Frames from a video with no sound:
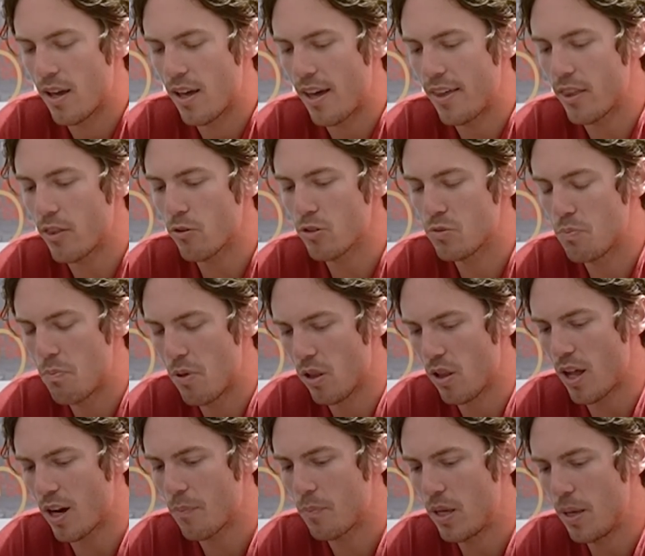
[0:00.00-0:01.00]
I think there's a
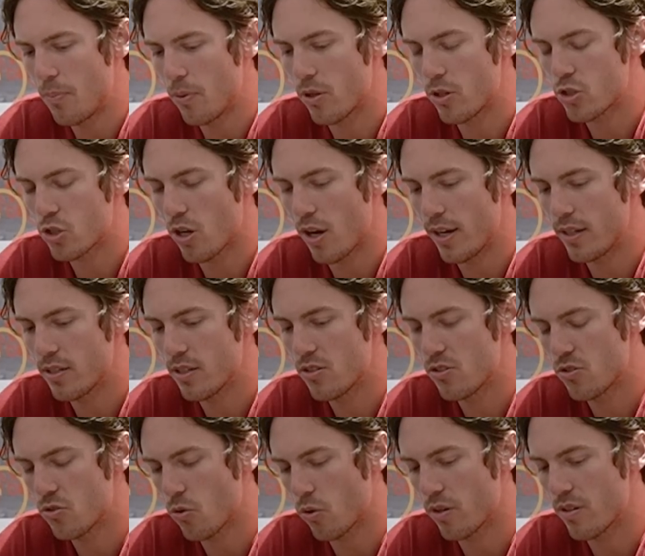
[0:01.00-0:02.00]
lot of people that tried to
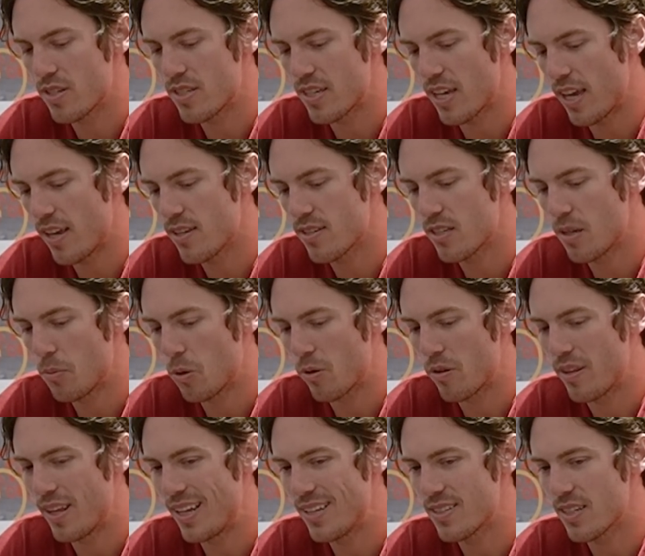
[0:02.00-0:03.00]
sort of say similar
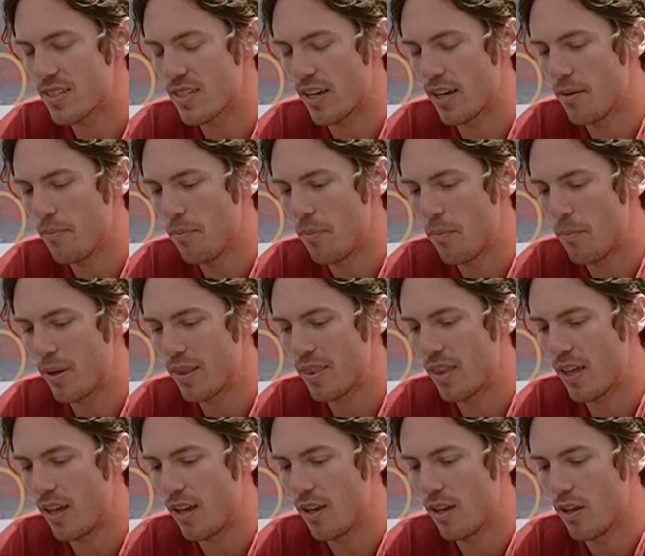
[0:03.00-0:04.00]
things as him, but
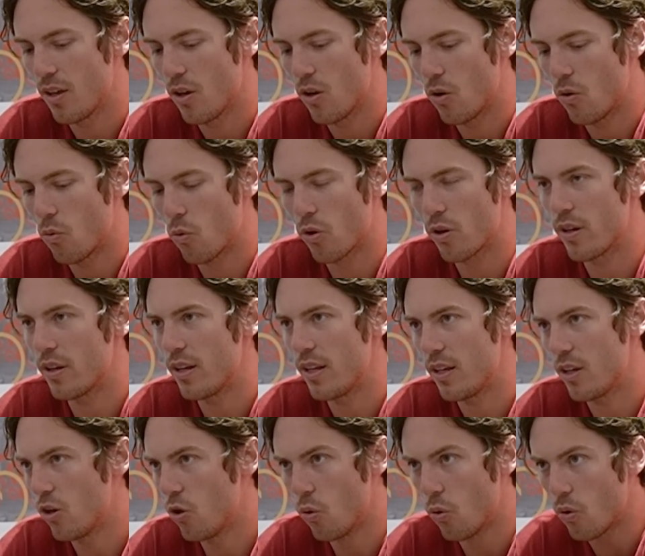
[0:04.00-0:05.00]
they weren't
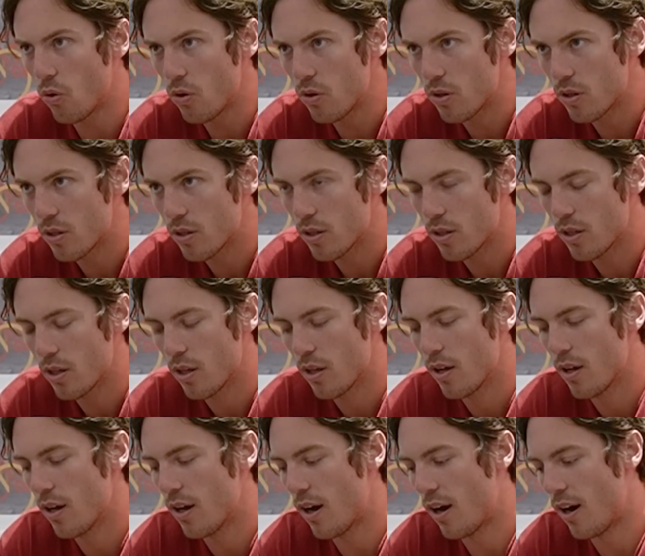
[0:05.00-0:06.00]
cool.
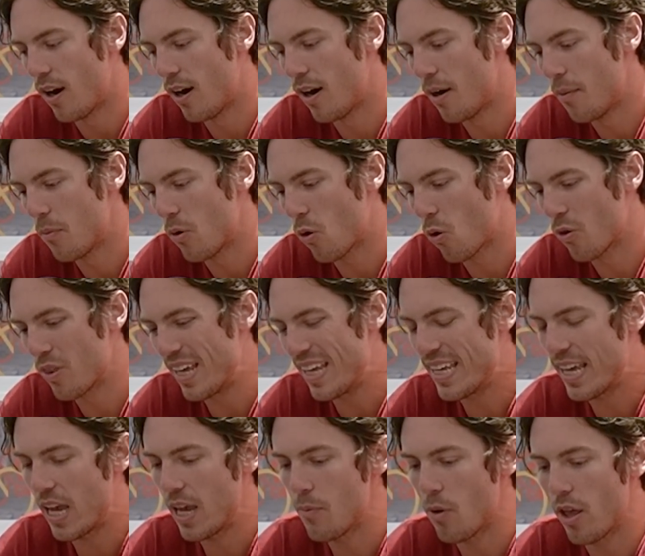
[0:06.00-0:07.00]
Um, or they
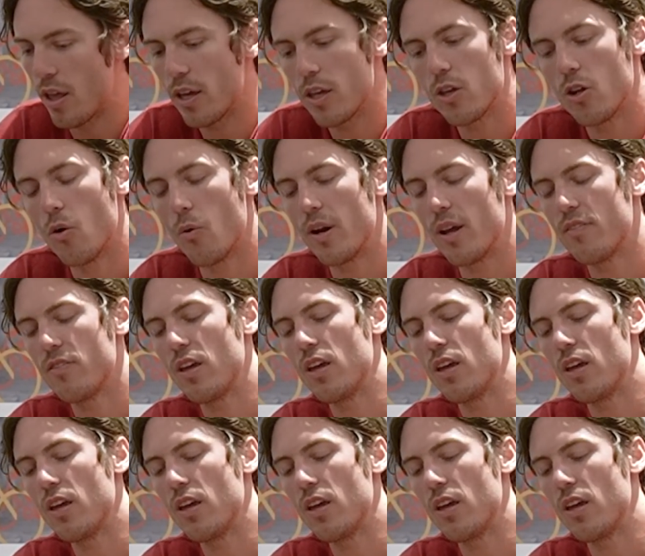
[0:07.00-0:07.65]
came like, you know what? If,